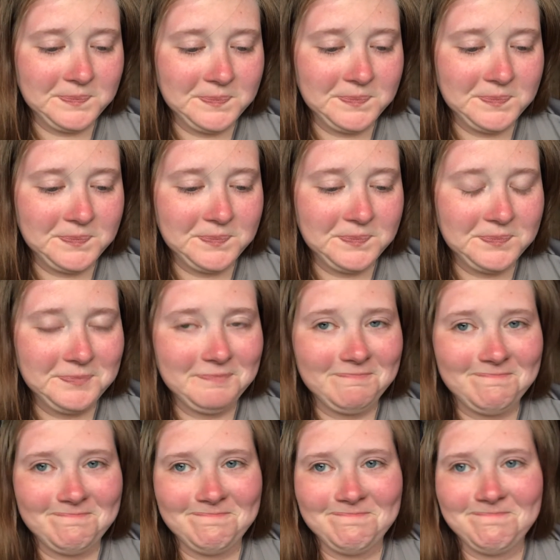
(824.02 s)

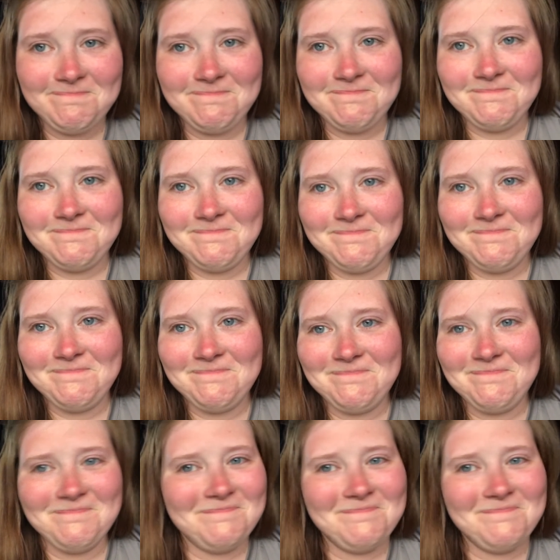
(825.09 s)
(no one is talking)